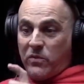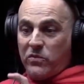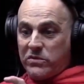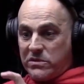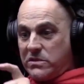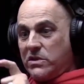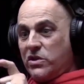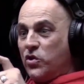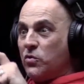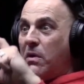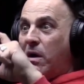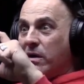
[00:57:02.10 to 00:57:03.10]
was
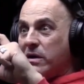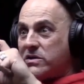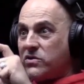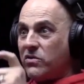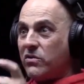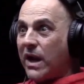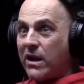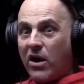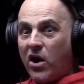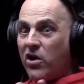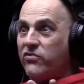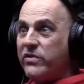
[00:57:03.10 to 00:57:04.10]
humongous, you know, like
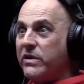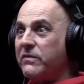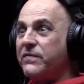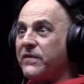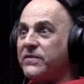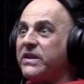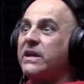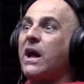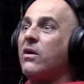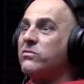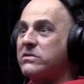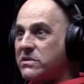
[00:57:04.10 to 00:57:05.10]
150
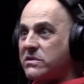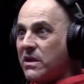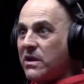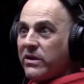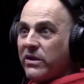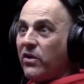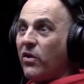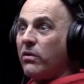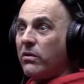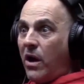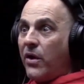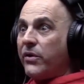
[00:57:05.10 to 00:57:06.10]
counts, you
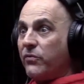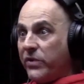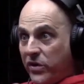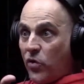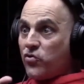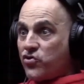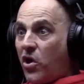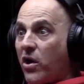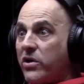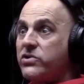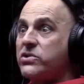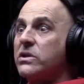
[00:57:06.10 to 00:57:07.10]
know, on a RICO
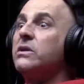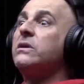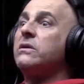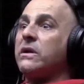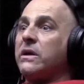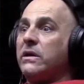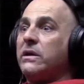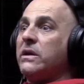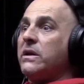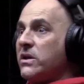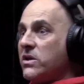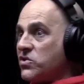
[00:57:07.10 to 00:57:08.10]
charge. Right.
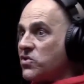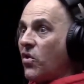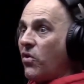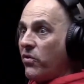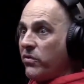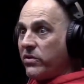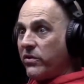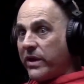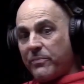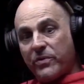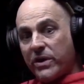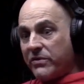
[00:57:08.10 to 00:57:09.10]
Wow. So, you know, they
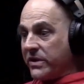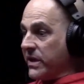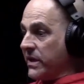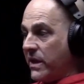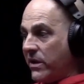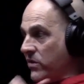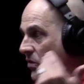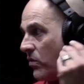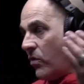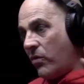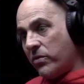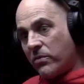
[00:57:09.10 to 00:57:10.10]
put everything in there, you know,
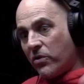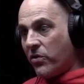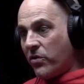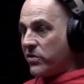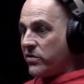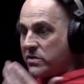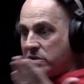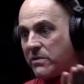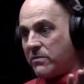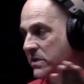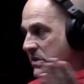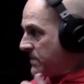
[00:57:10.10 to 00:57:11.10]
all the murders. There
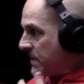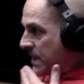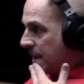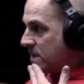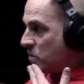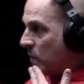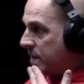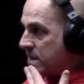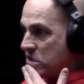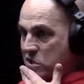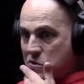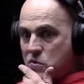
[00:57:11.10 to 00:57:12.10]
must have been like
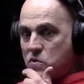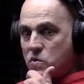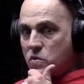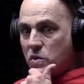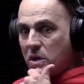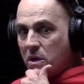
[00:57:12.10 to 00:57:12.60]
22